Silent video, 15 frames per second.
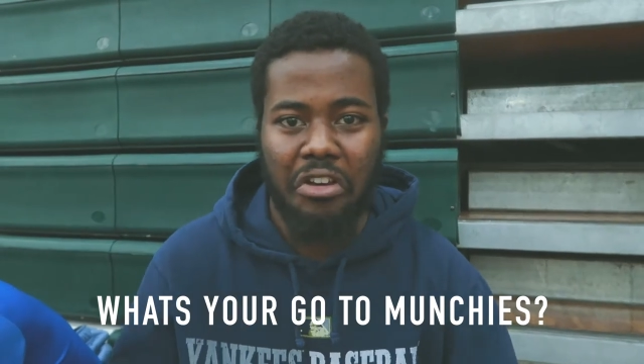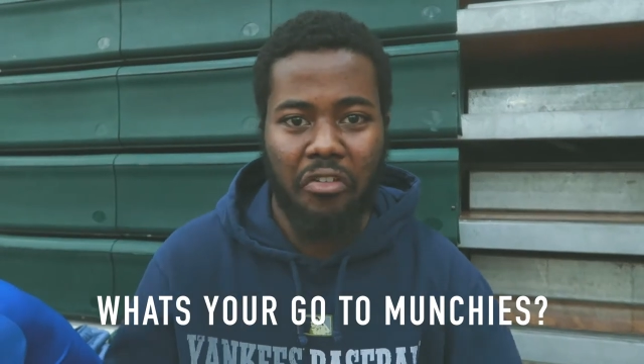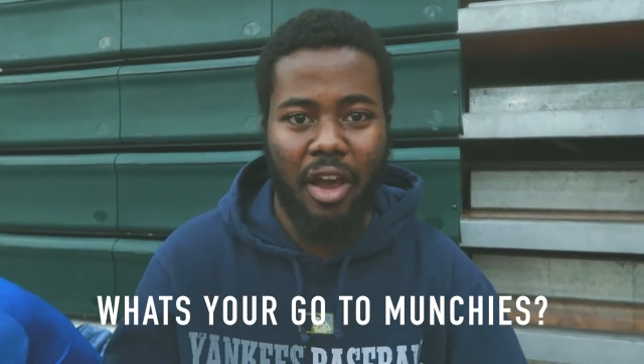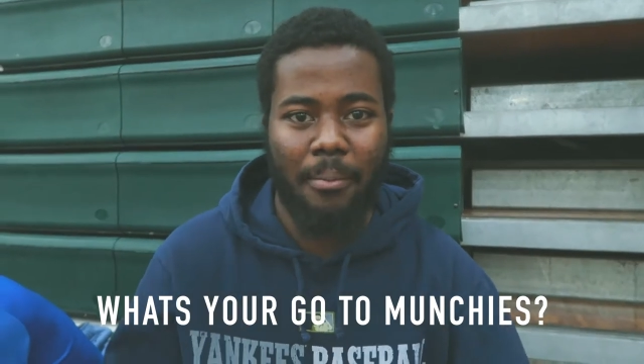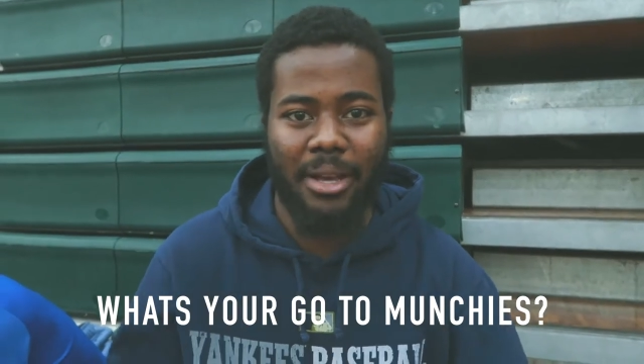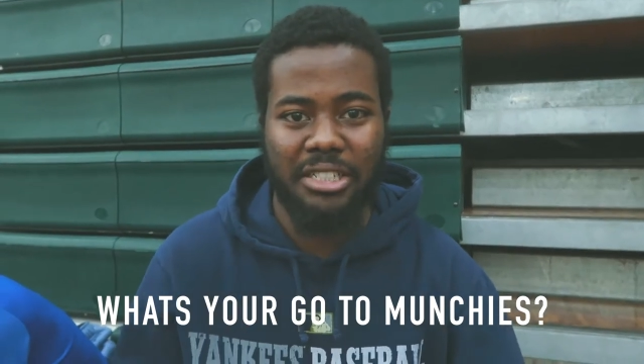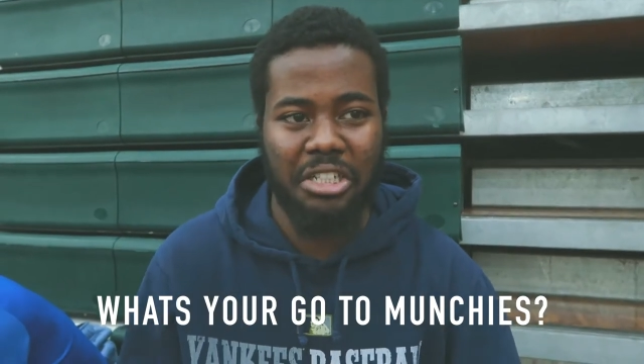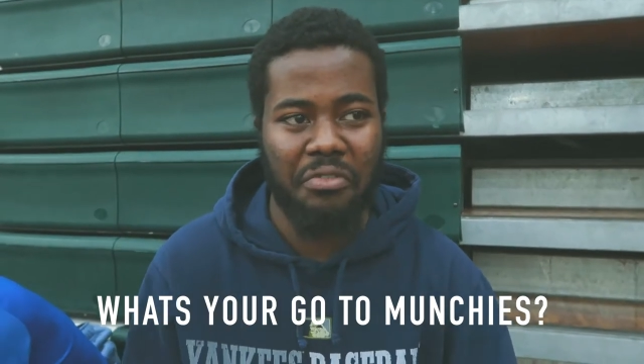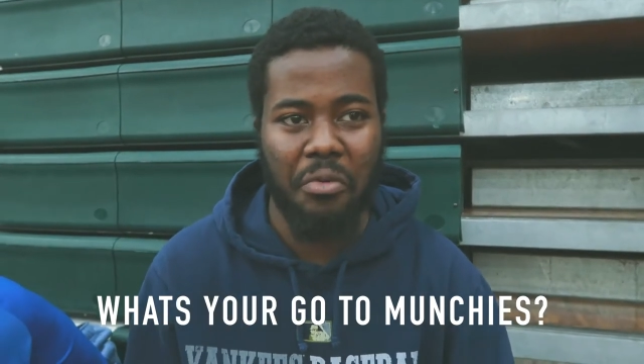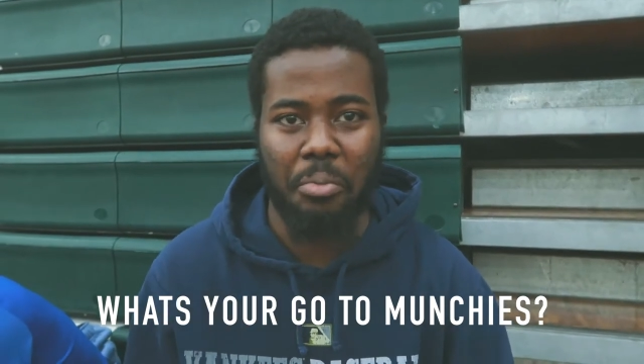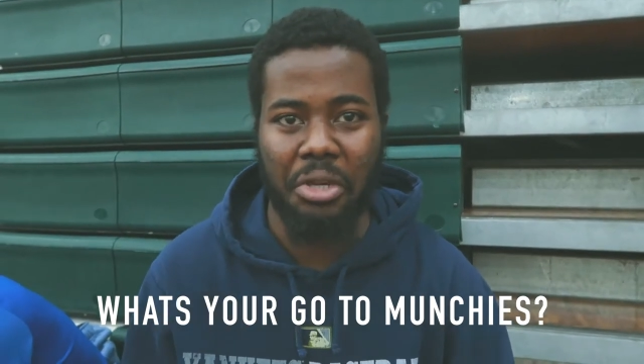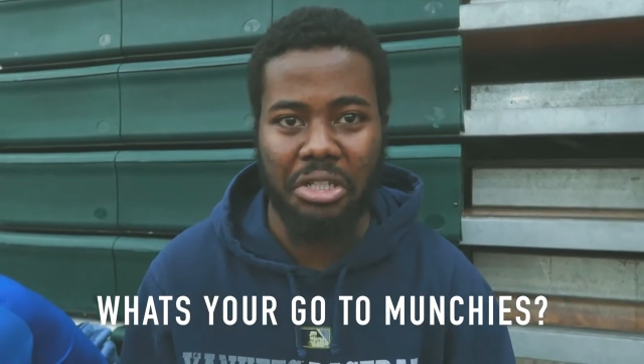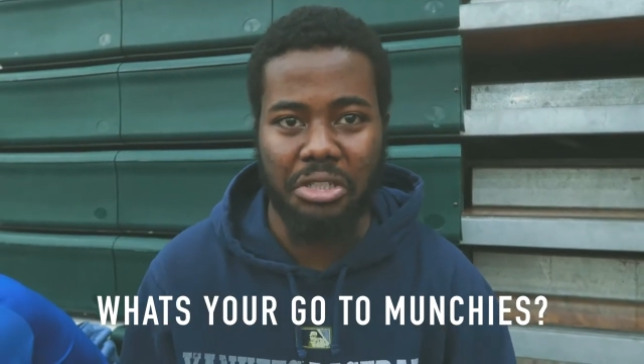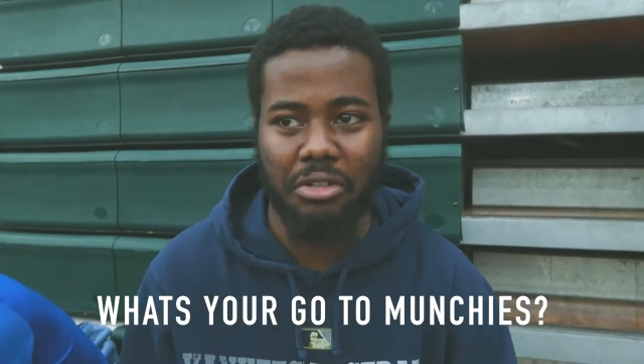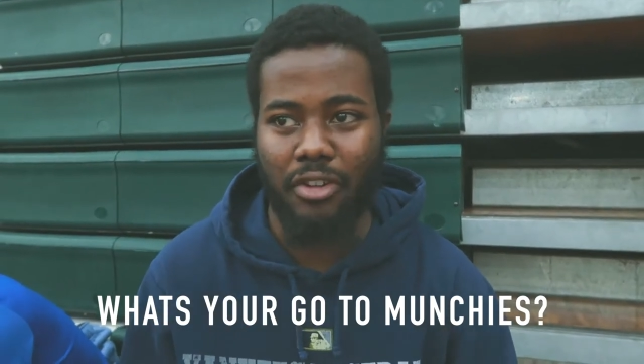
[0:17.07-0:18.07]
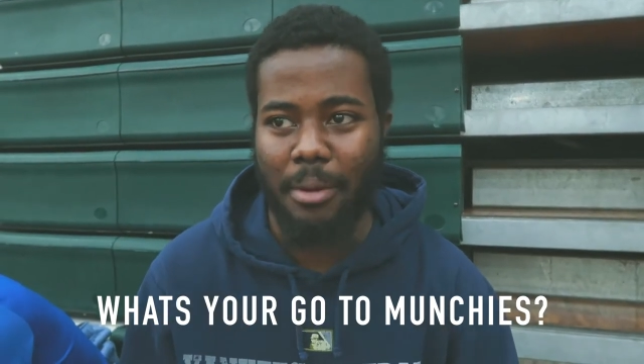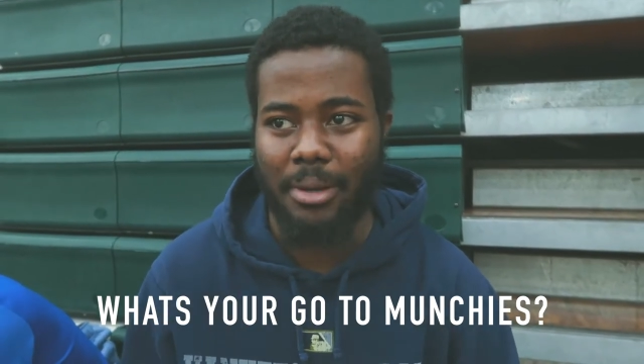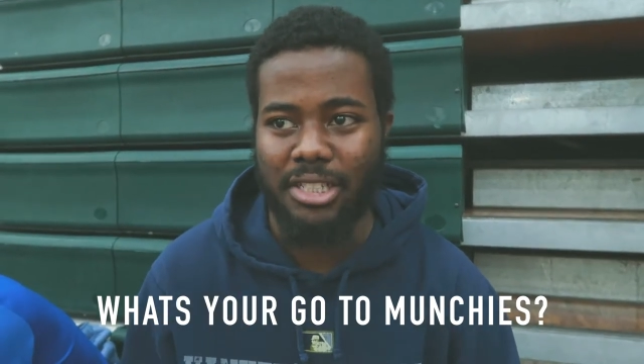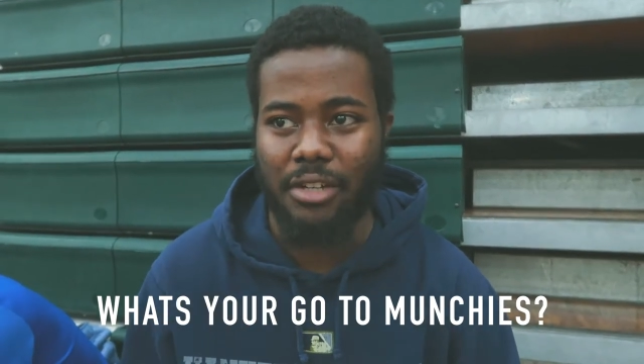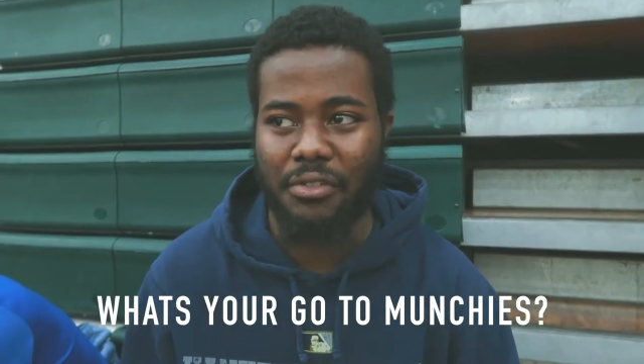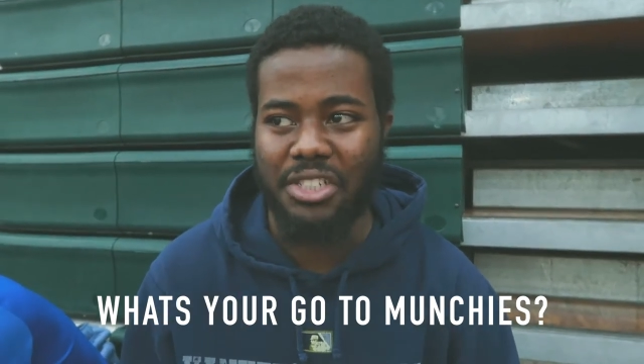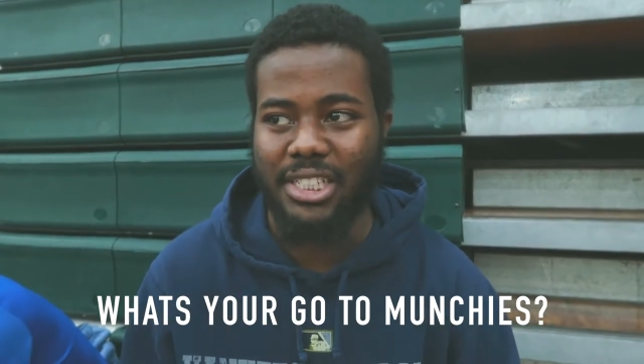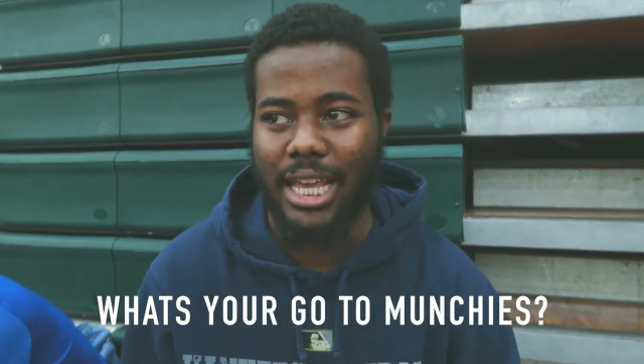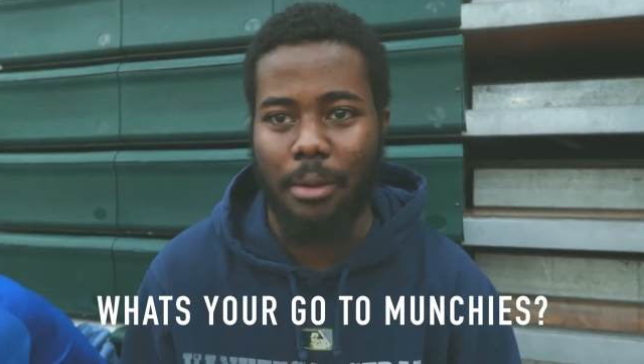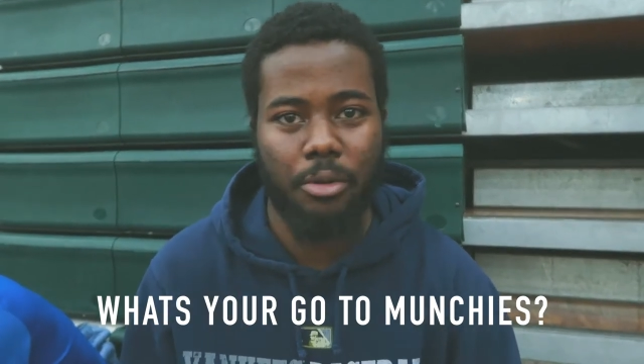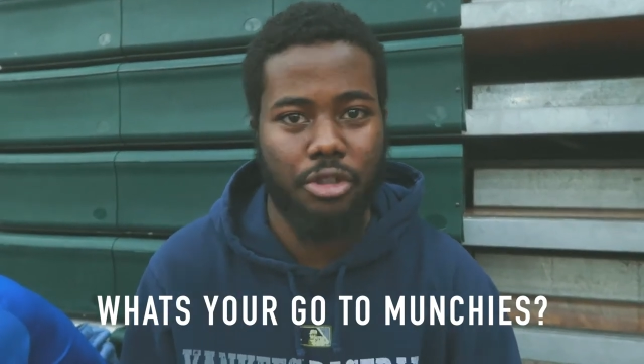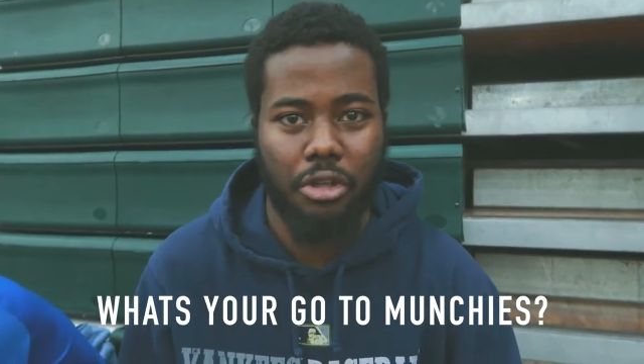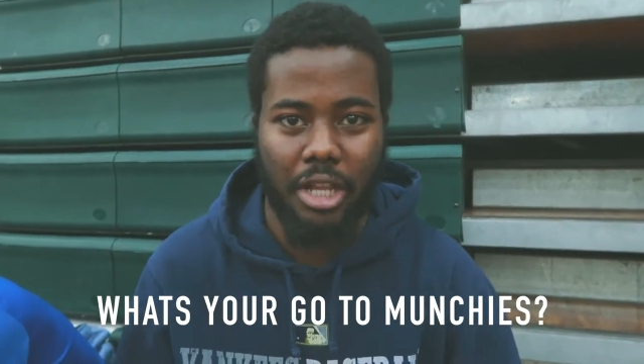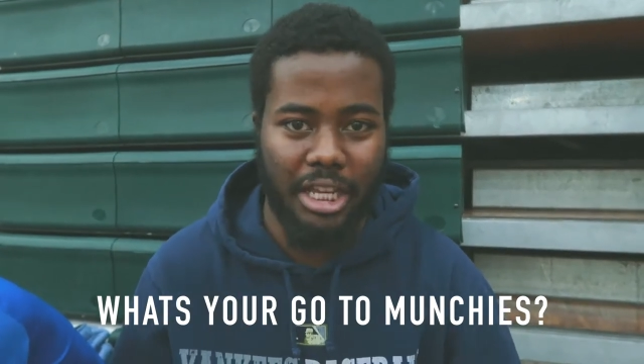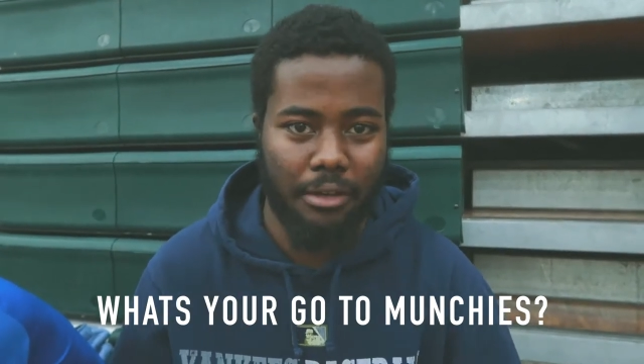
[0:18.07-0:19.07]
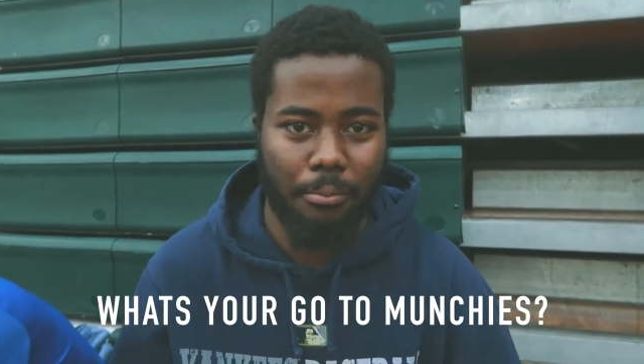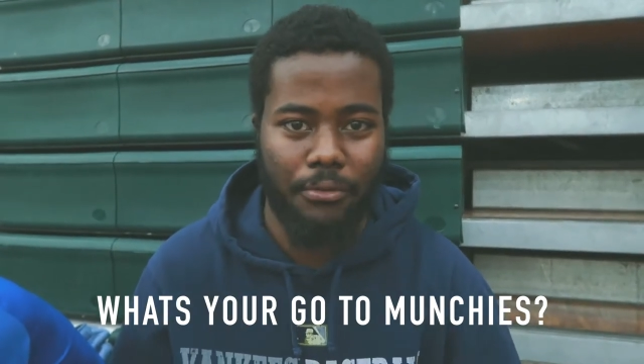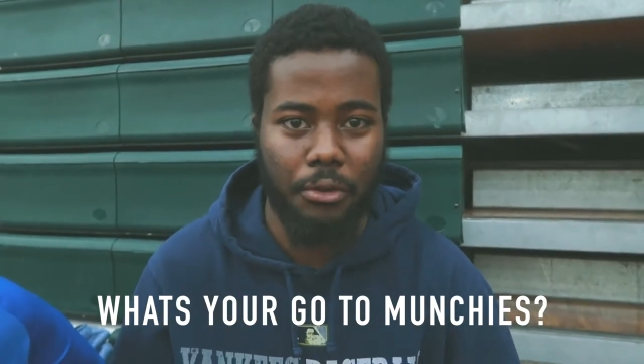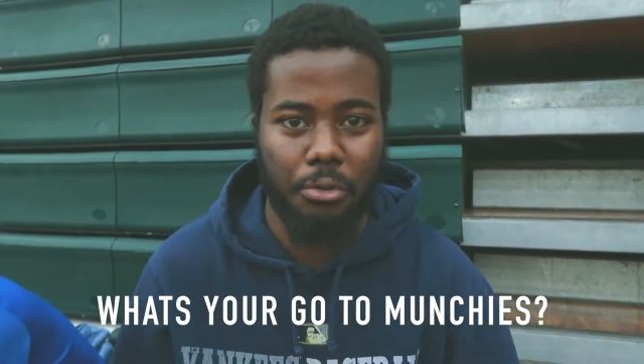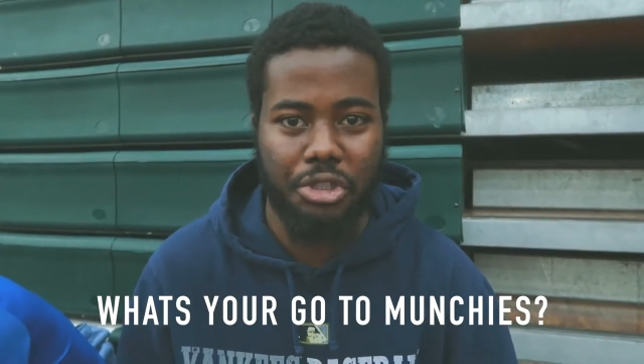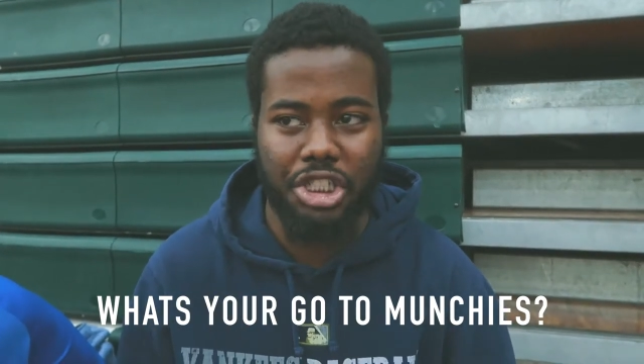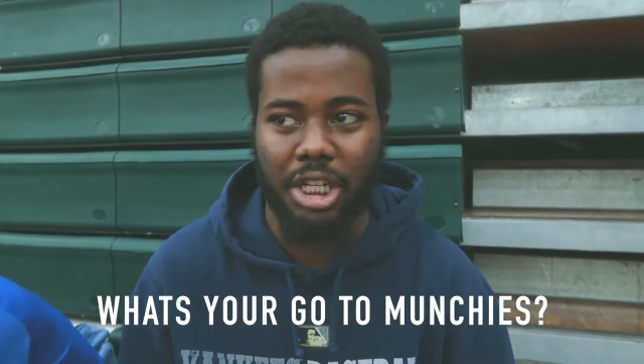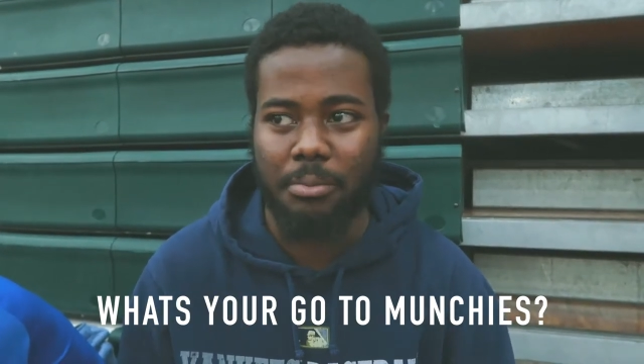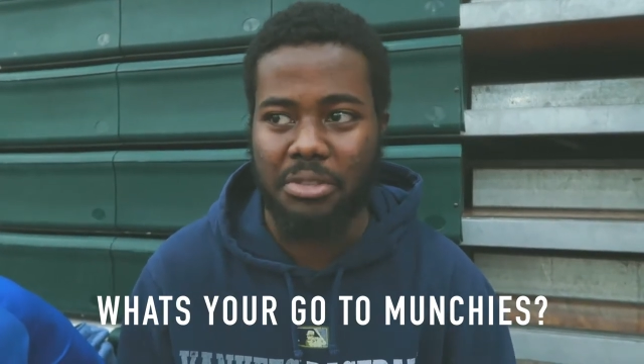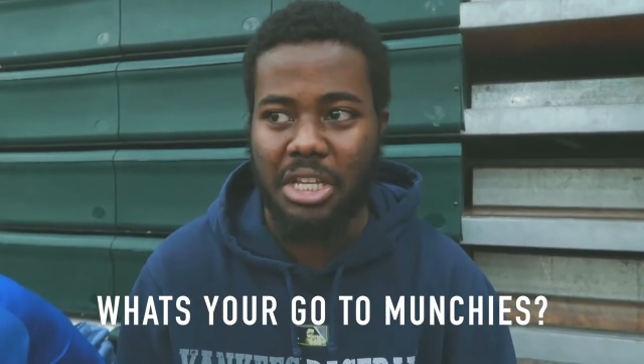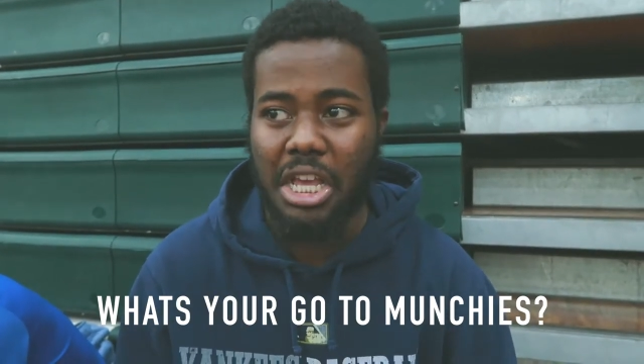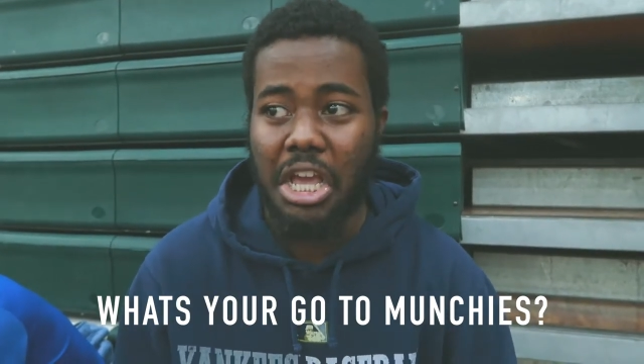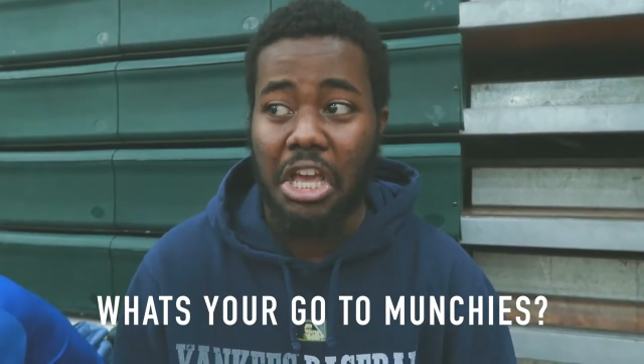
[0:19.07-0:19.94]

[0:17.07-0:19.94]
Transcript: grab myself a big, grab myself a sandwich or like a few chips.